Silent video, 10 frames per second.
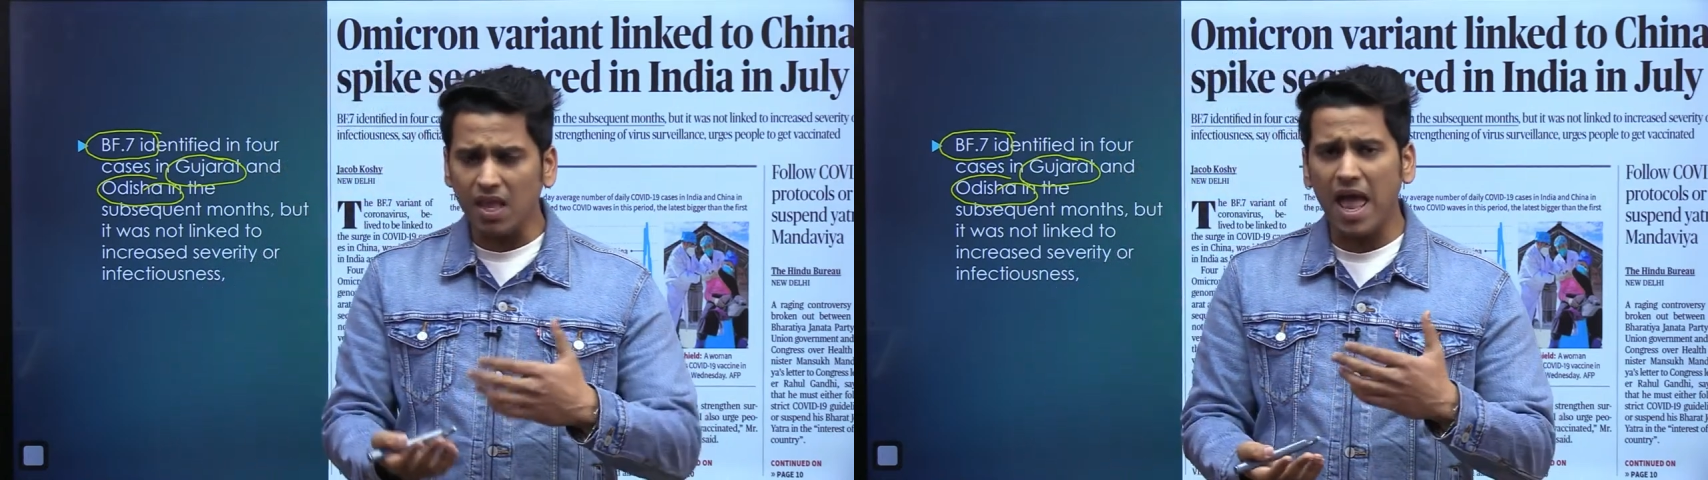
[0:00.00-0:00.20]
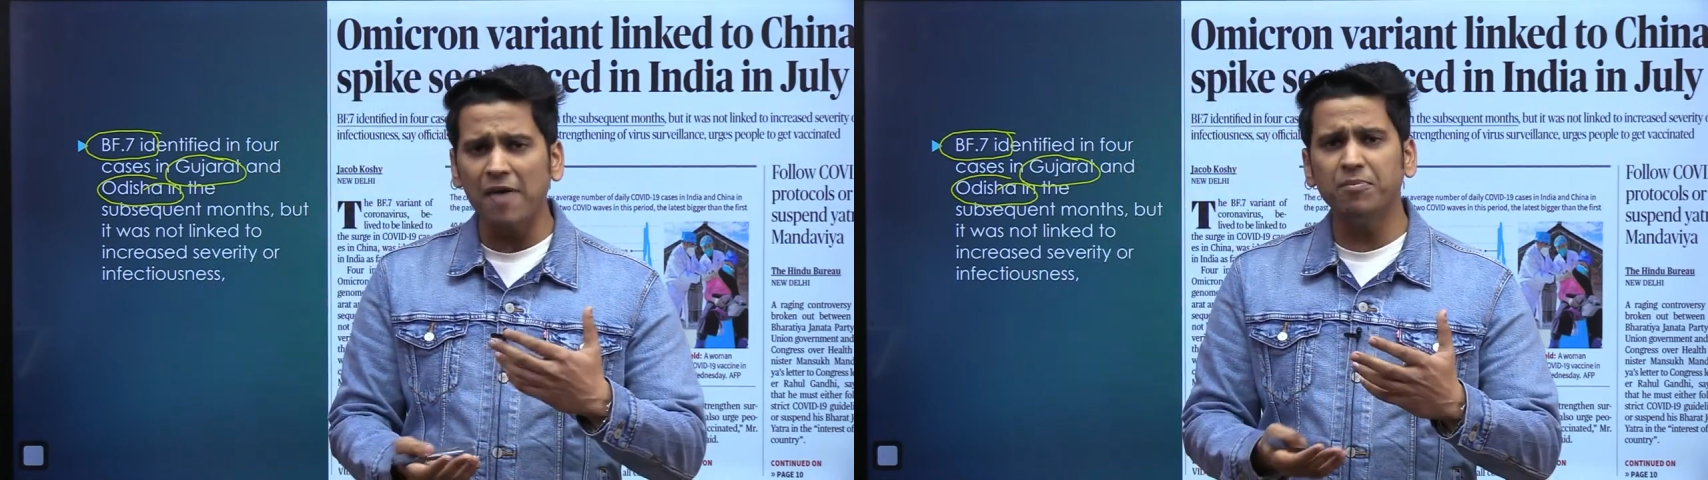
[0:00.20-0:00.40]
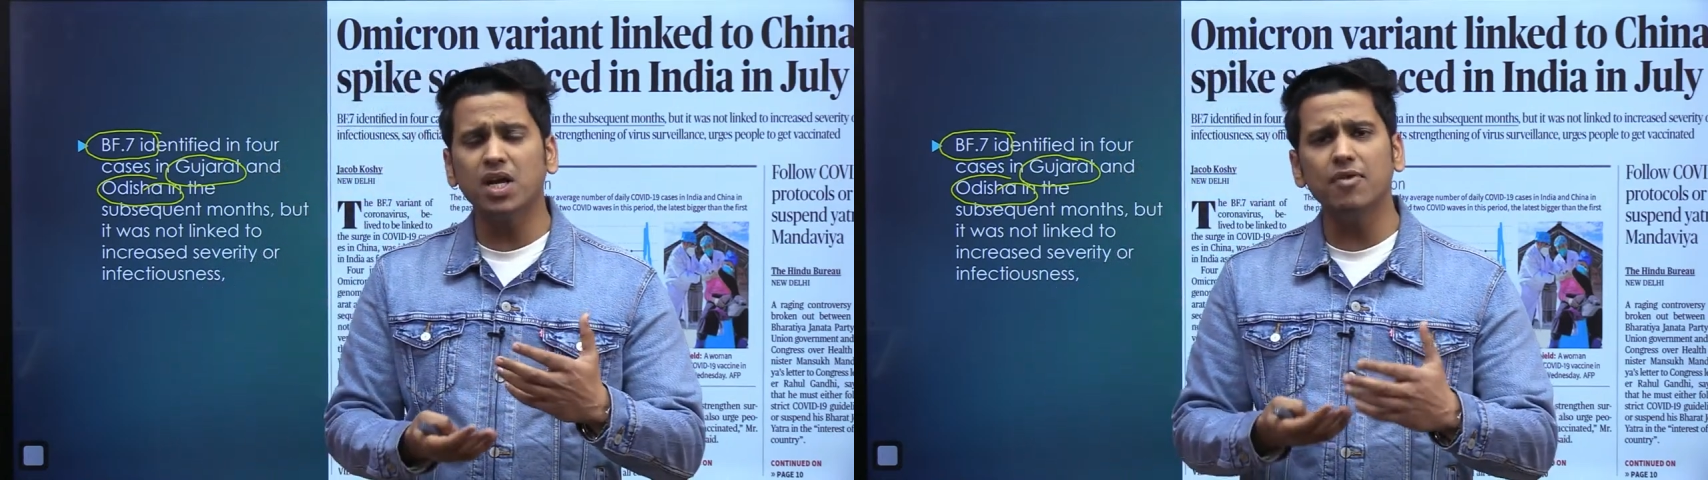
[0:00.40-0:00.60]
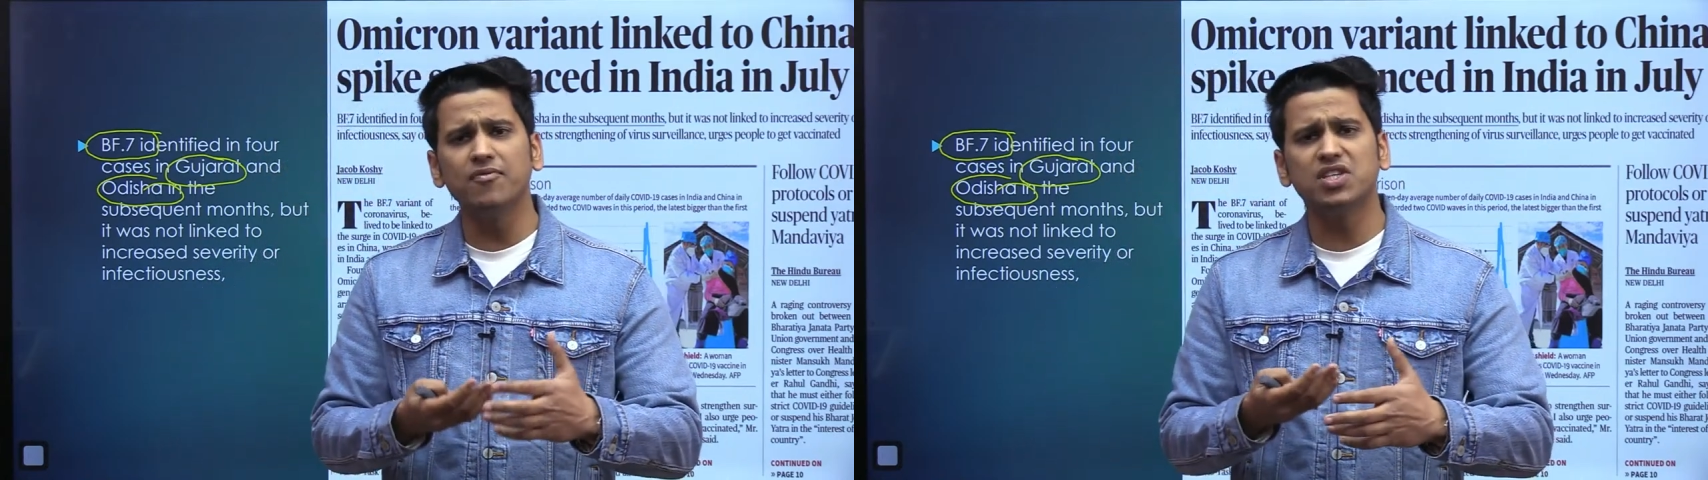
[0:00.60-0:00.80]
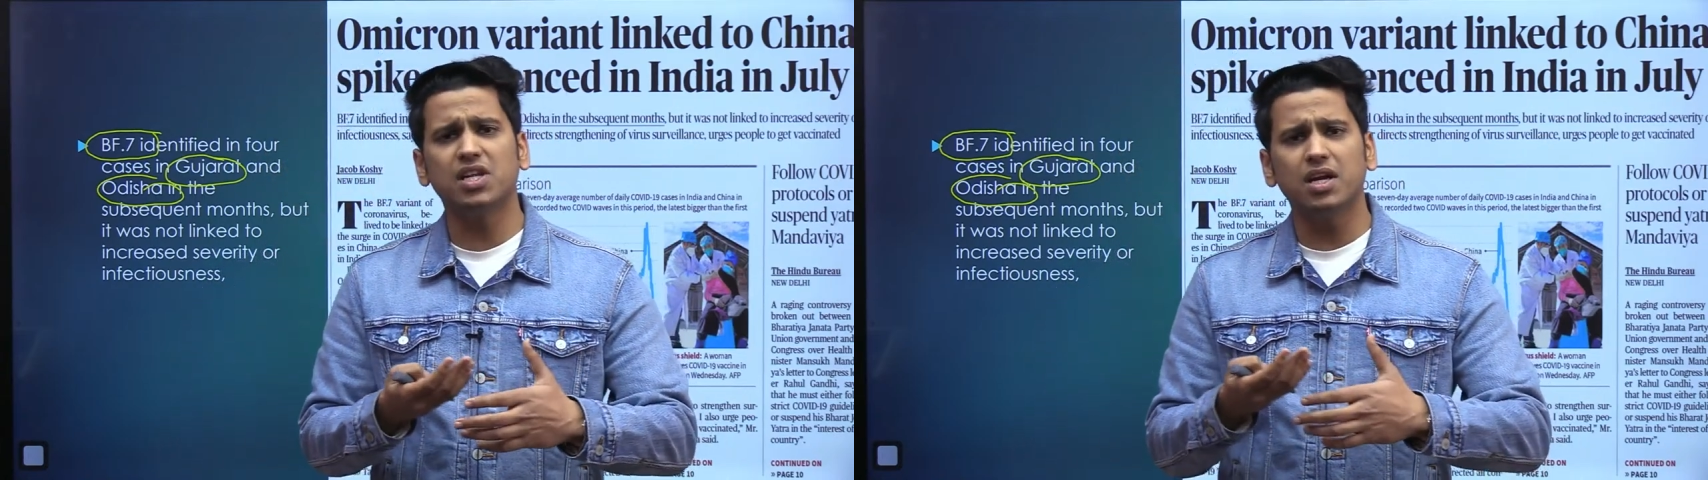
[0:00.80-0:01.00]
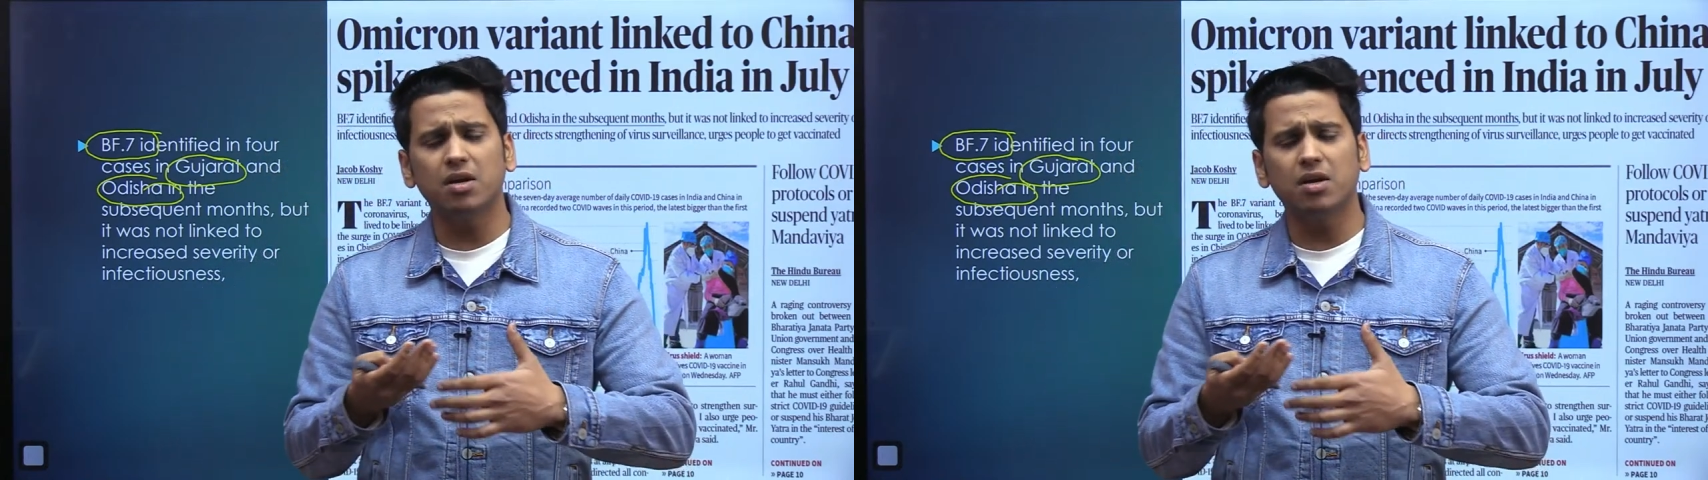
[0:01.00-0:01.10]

have become vigilant